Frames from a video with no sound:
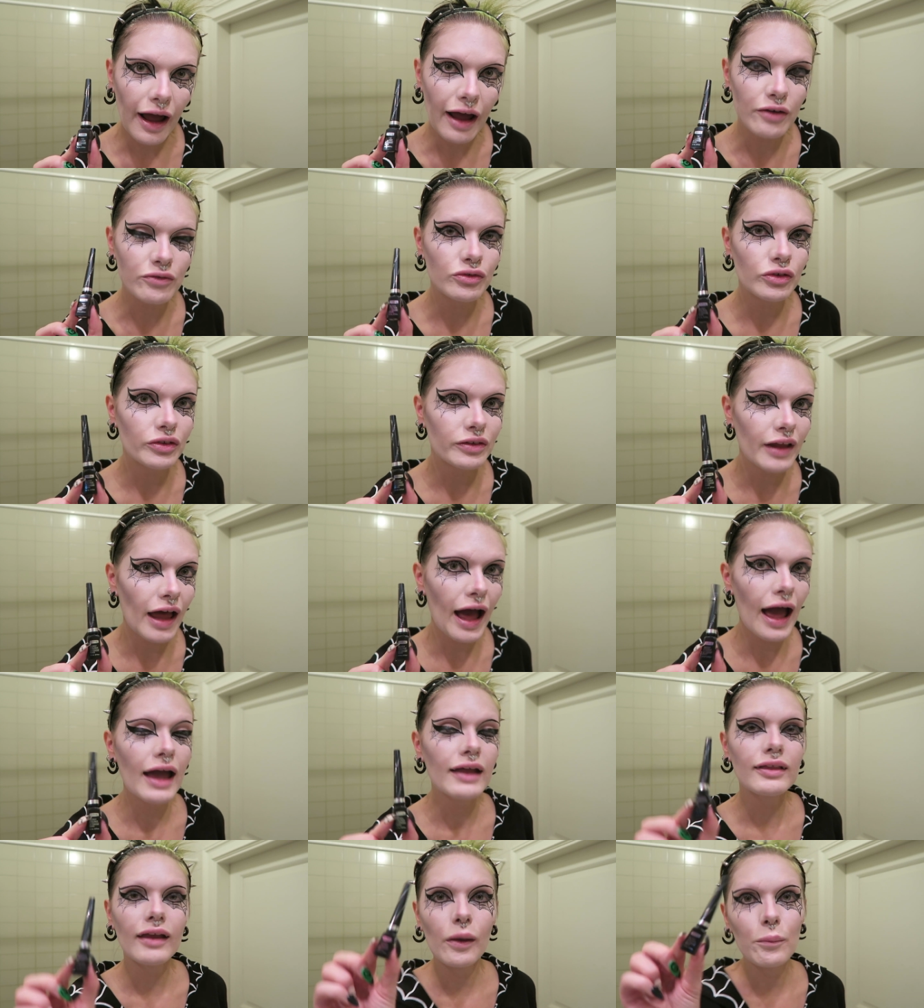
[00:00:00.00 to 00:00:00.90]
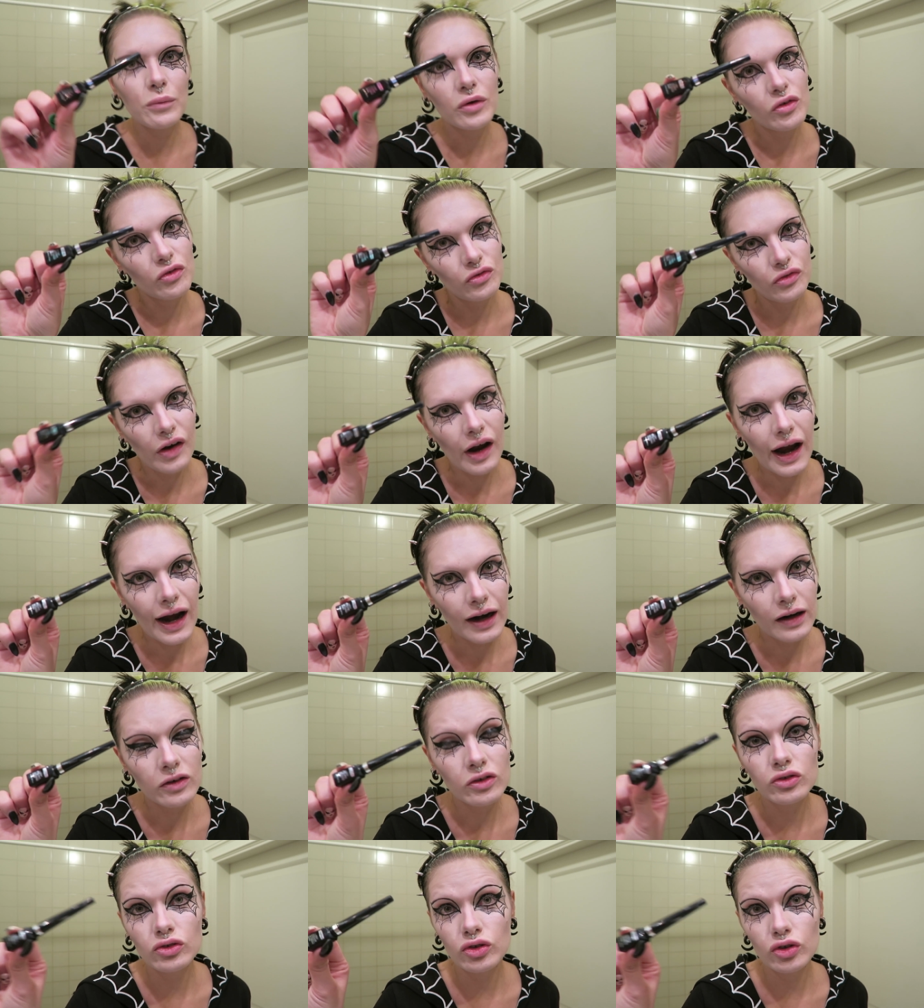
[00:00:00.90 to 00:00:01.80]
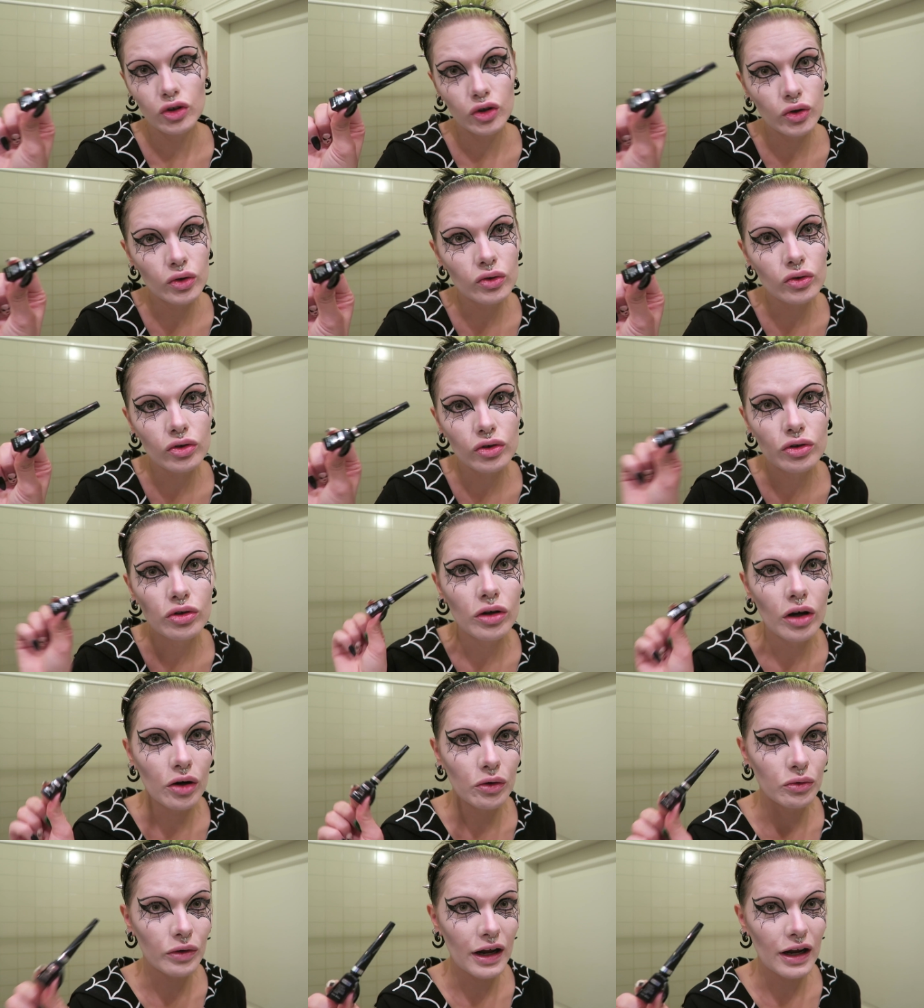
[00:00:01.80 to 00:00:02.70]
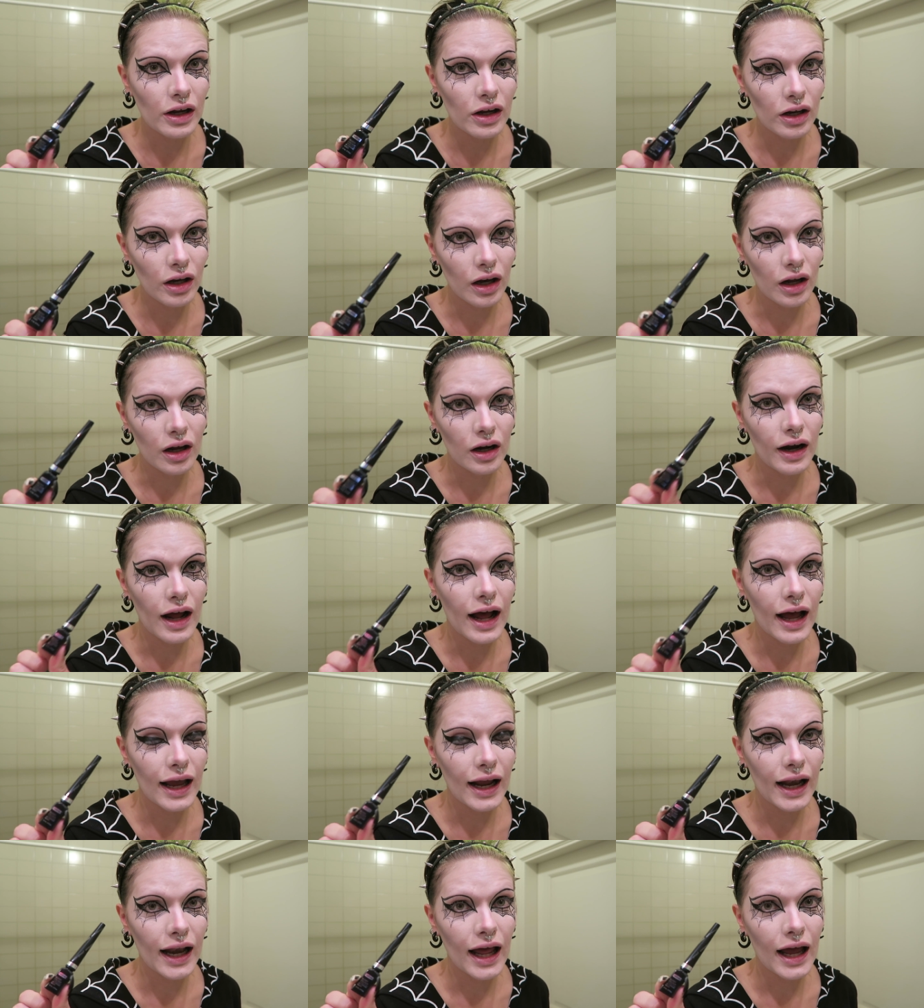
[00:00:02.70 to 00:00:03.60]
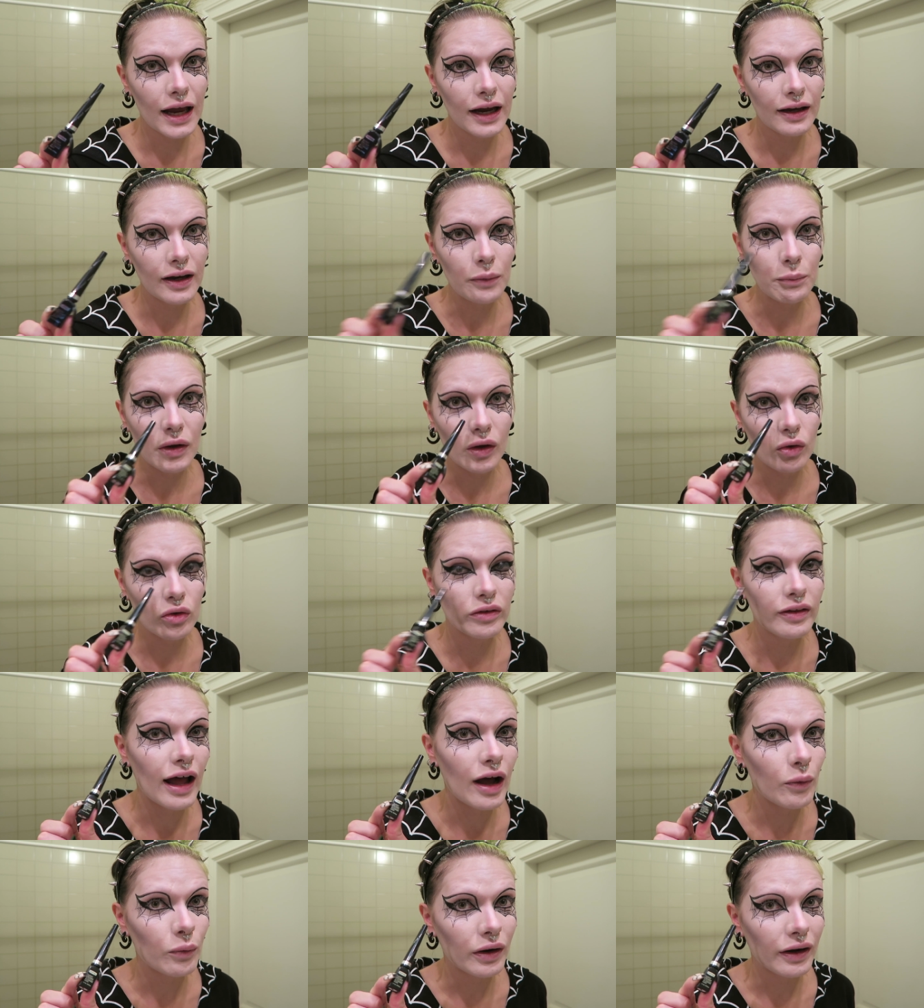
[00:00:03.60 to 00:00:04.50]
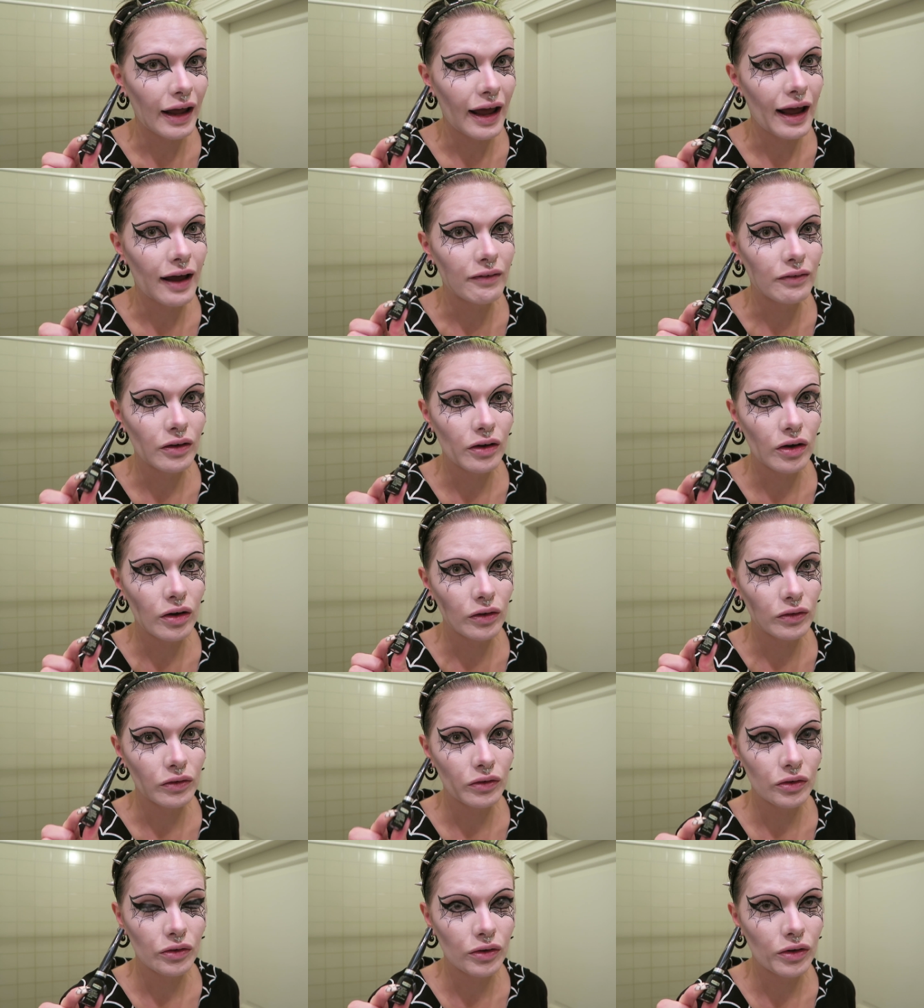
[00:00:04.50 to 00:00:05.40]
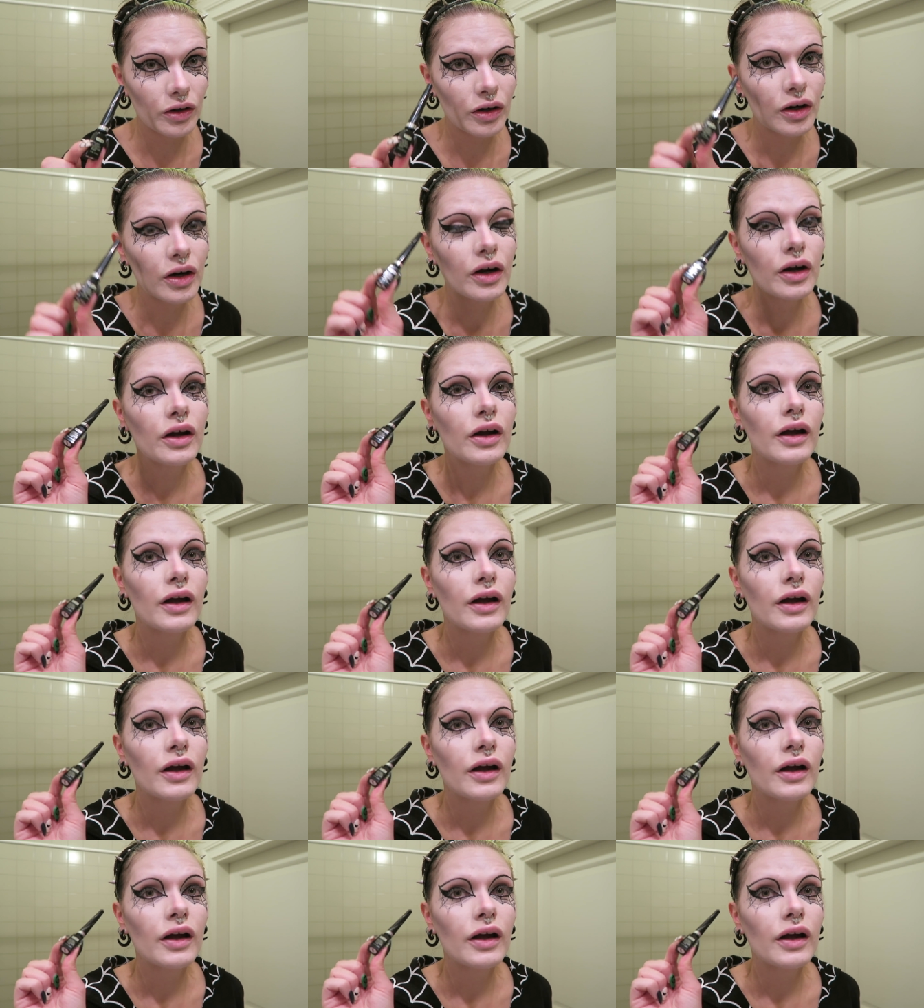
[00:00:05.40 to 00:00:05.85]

and for that I prefer to use a regular eyeliner, because now when I have a contour,